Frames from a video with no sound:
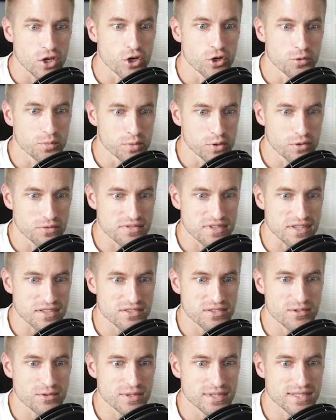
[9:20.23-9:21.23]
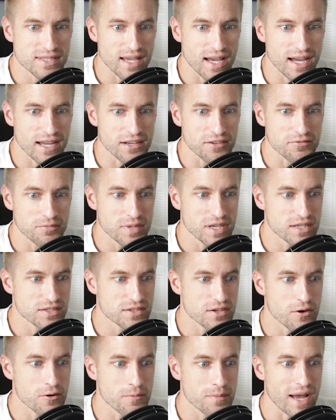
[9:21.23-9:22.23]
who moves the suicide of
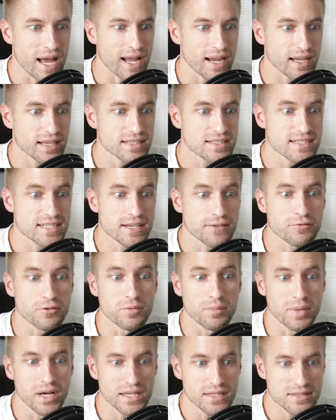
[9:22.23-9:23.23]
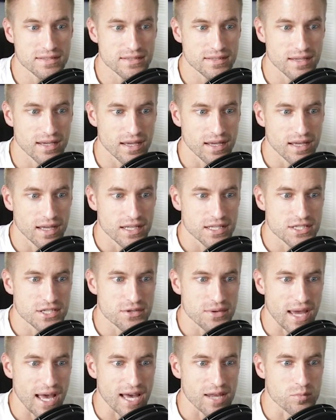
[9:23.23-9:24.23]
Piso back several months
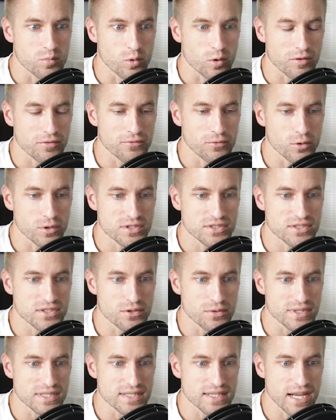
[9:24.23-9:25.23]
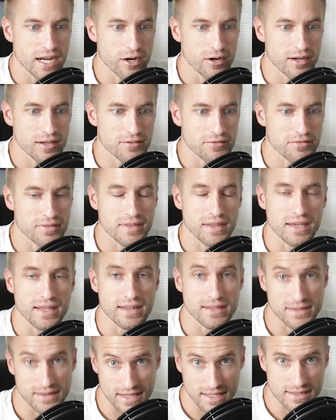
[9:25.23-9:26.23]
to add more force to his narrative.
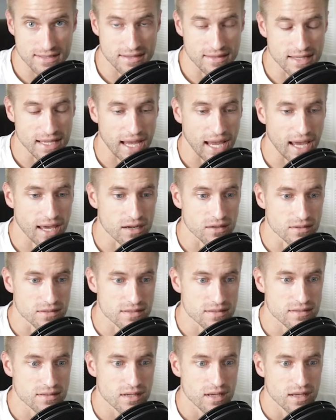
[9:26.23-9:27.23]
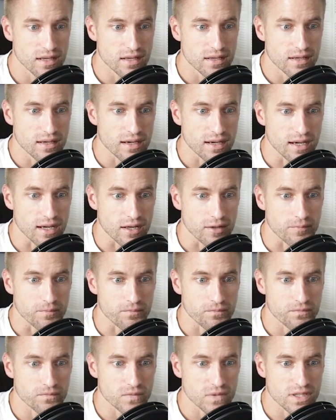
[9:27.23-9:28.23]
That's in the Annals,
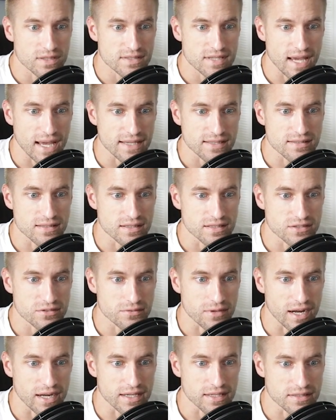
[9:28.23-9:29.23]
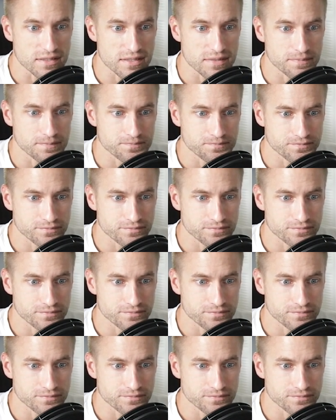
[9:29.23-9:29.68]
um, Tacitus' writings.